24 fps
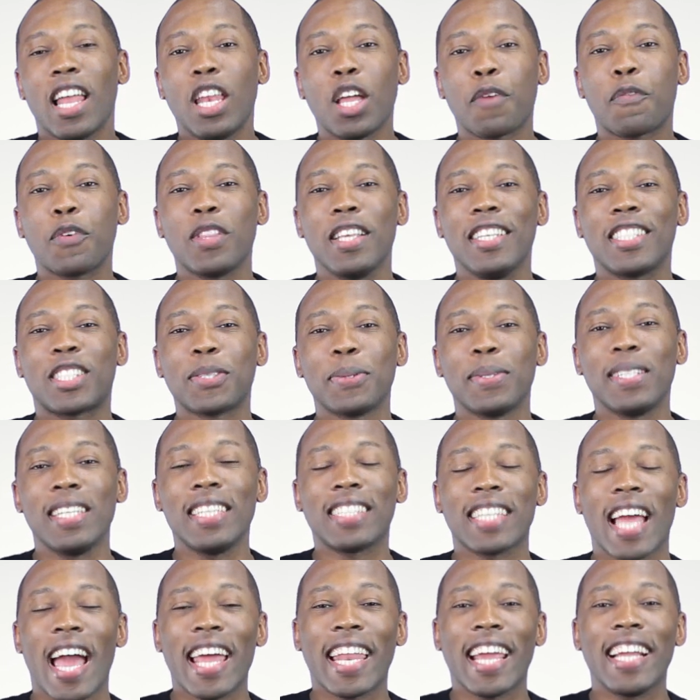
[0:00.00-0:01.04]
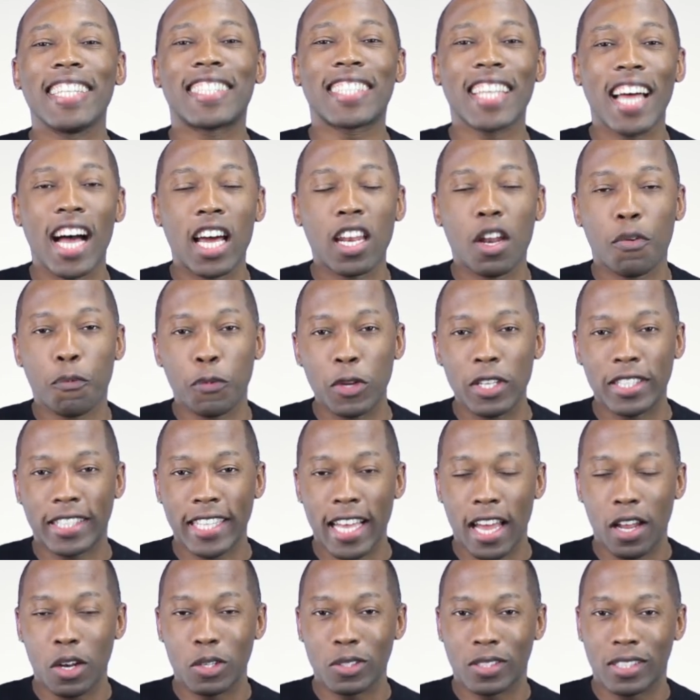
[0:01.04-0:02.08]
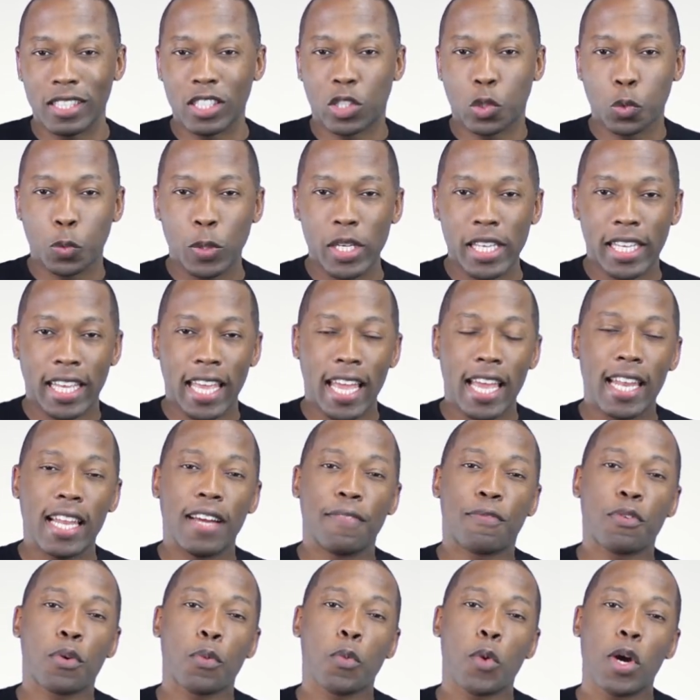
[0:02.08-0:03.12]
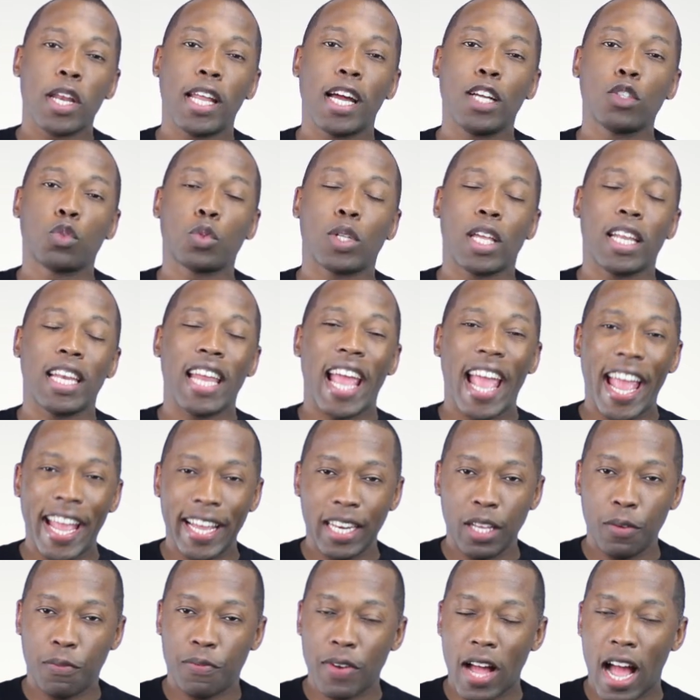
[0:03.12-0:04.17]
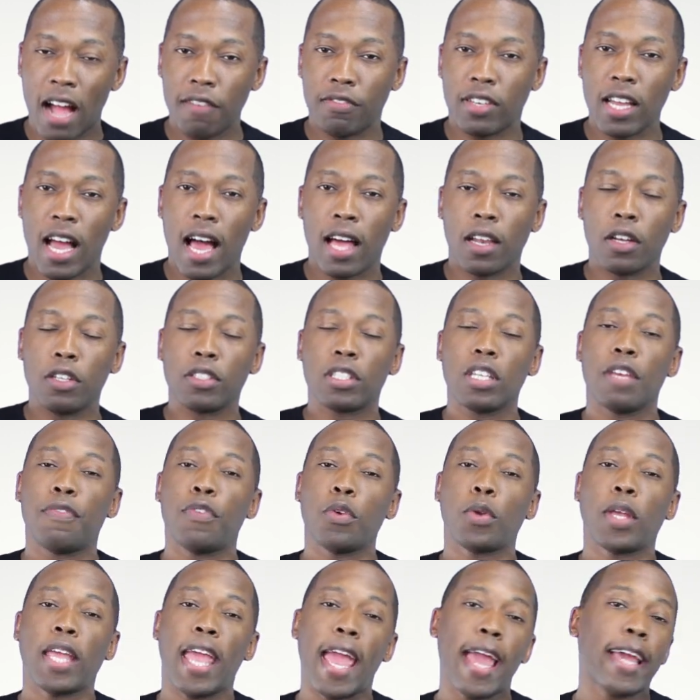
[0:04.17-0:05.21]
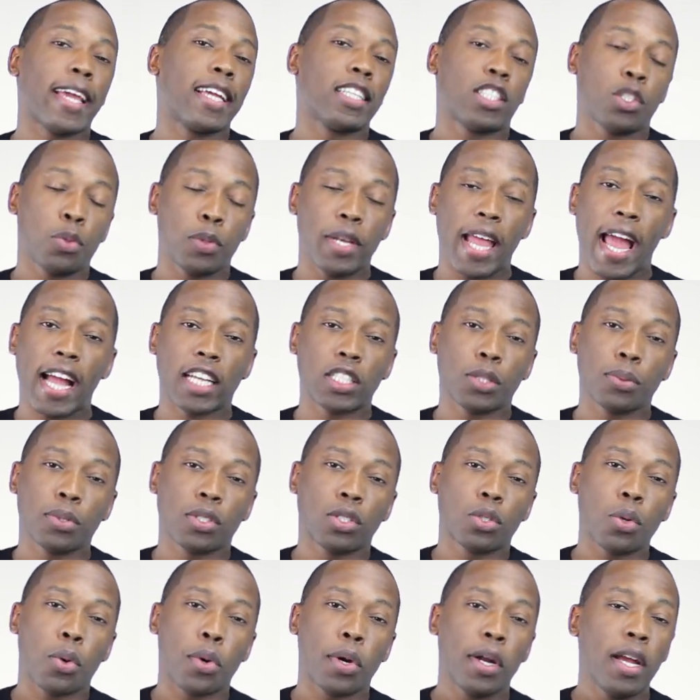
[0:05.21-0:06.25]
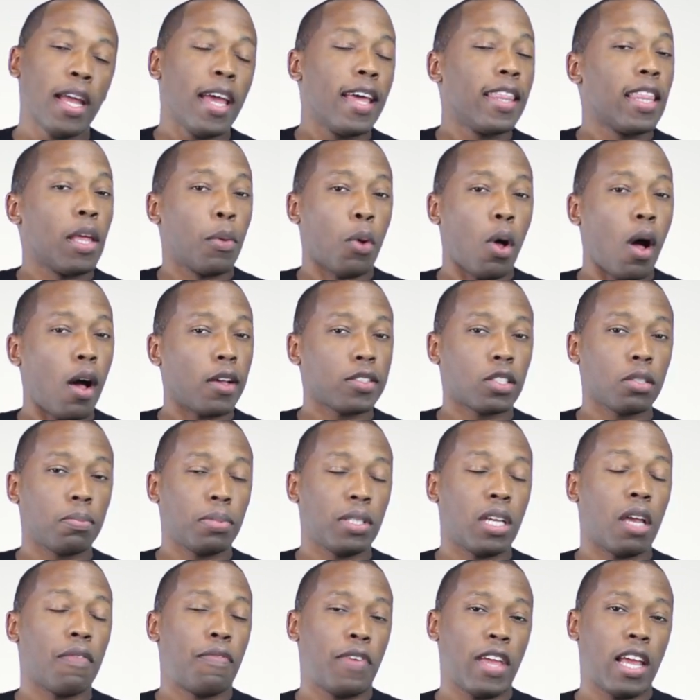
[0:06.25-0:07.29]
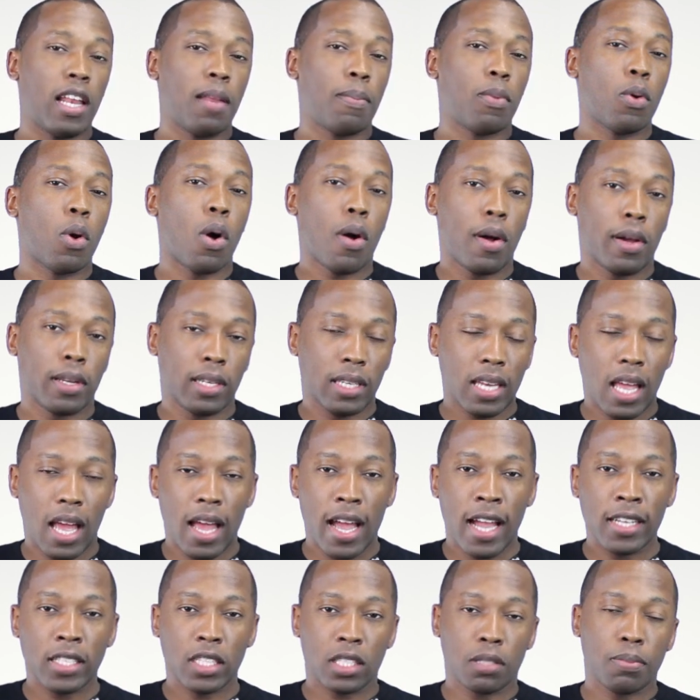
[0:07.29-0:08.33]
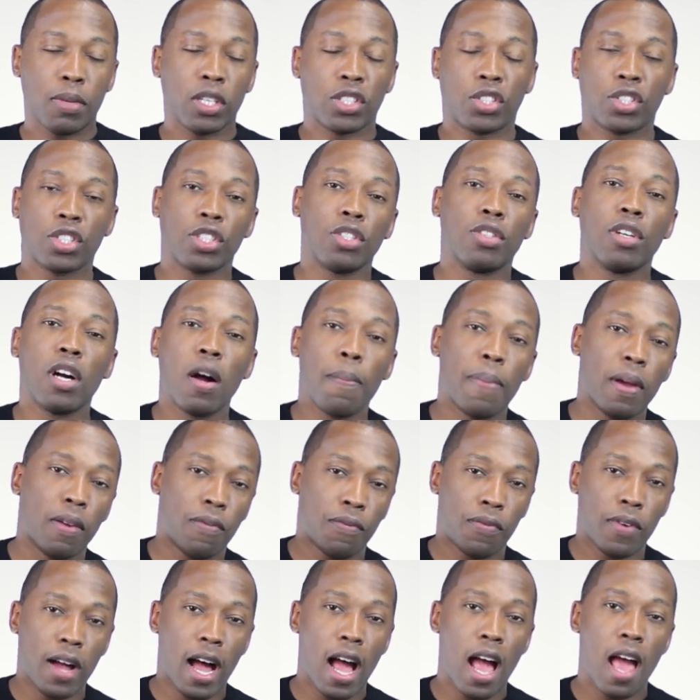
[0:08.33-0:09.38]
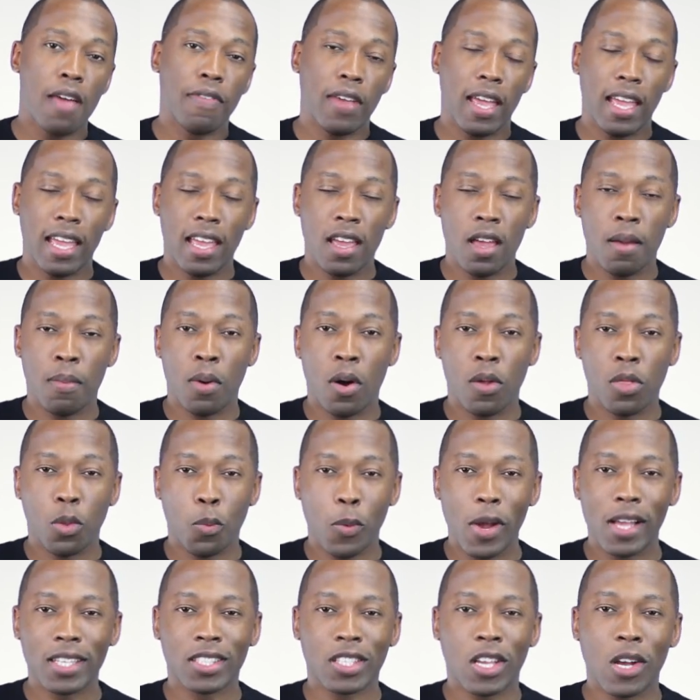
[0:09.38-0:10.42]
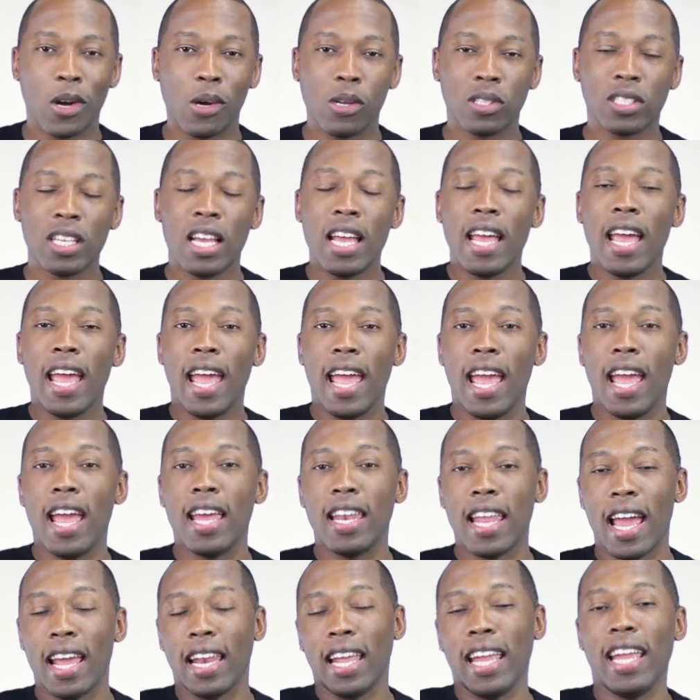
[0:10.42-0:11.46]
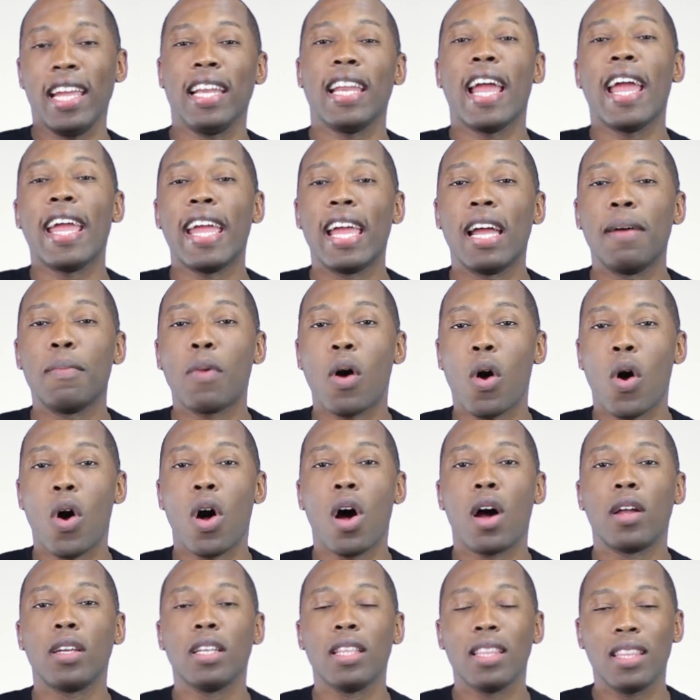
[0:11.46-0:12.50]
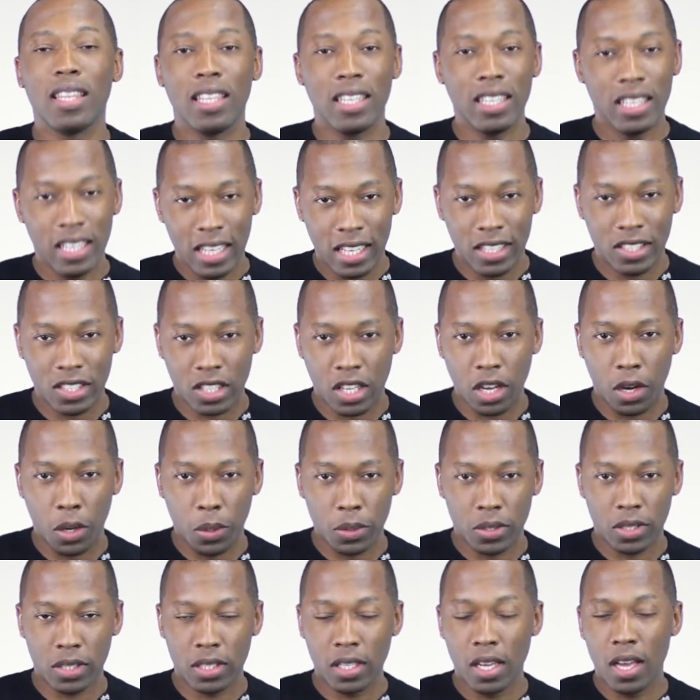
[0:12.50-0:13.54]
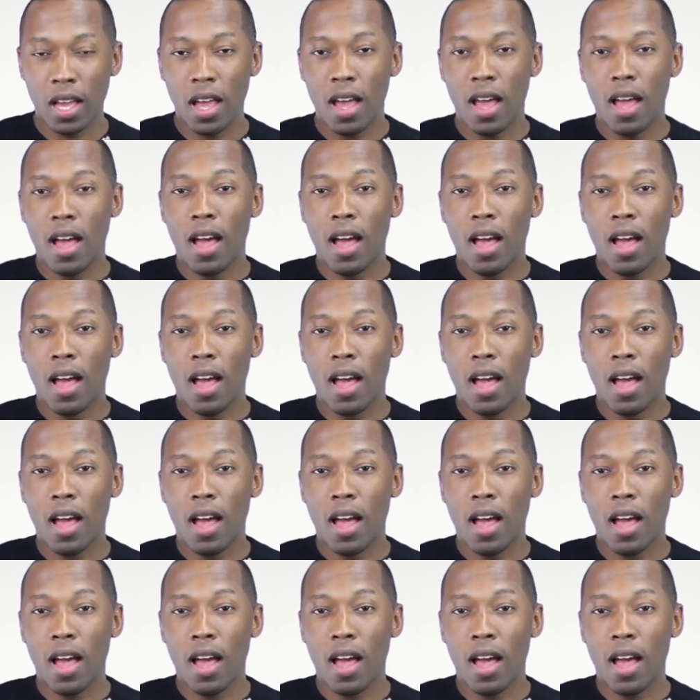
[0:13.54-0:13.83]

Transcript: Now look for these to release at a ton of retailers this weekend for $185. If you can't get to an actual store, they will also be available online. Just make sure you're up at 5 a.m. on the West Coast and at 8 a.m. on the East Coast.